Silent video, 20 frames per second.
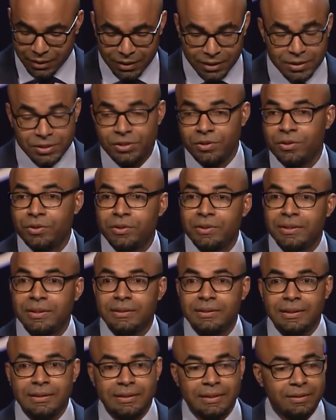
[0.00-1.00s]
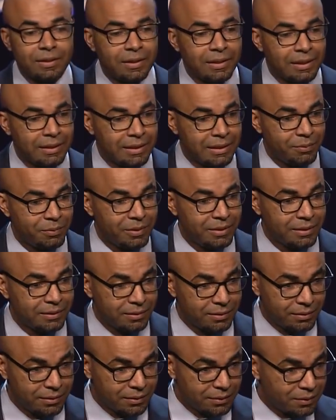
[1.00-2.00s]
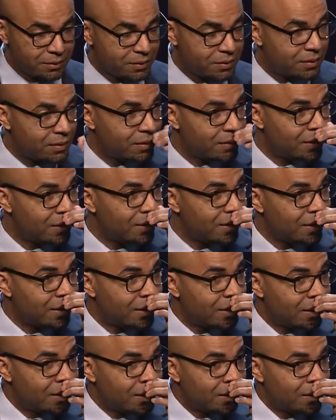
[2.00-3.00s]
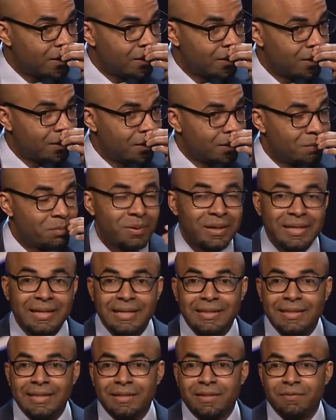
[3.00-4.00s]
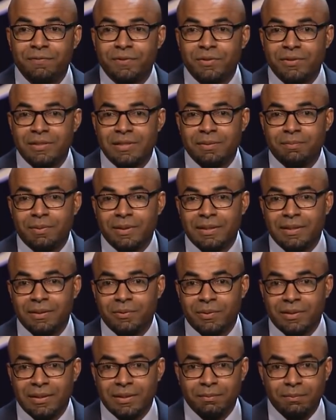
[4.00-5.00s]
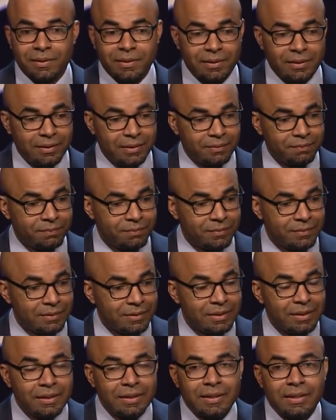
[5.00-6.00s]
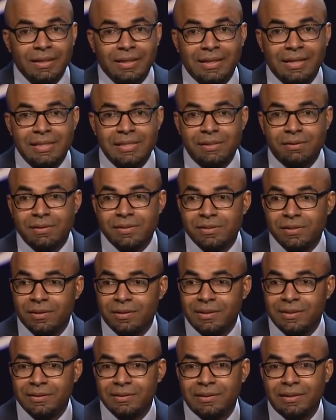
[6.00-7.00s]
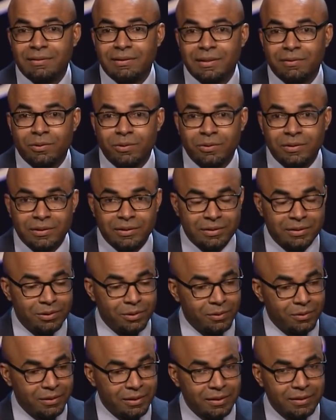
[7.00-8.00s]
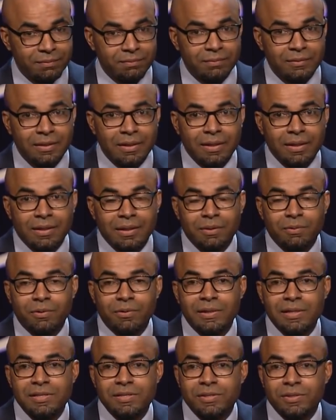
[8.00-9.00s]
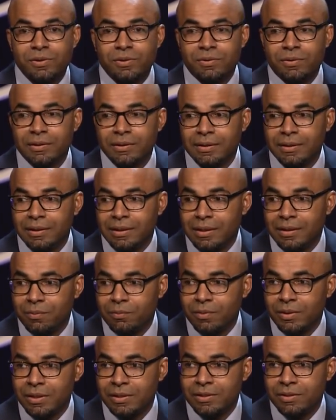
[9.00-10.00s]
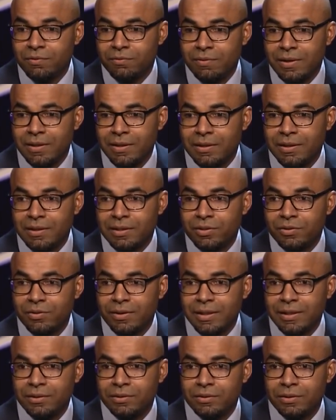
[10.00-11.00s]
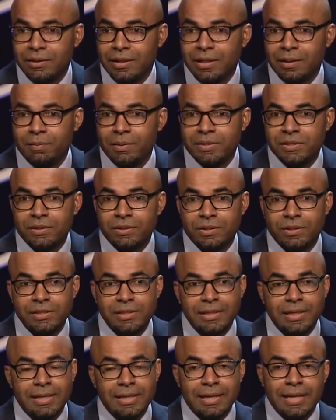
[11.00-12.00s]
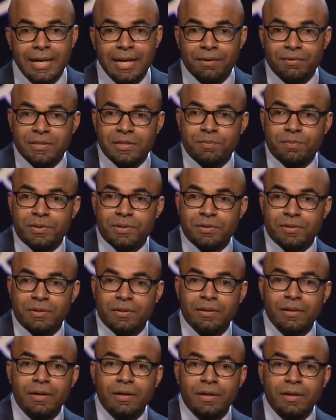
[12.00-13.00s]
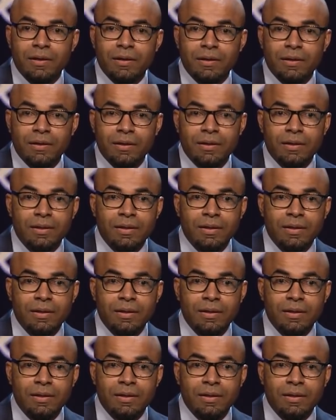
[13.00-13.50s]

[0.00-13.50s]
So you think they did all that they would need to do. But again, they confused empathy with empathy. And as a result, this is how they wrote their story. They wrote a story in which, rather than trying to help us understand how this person thought,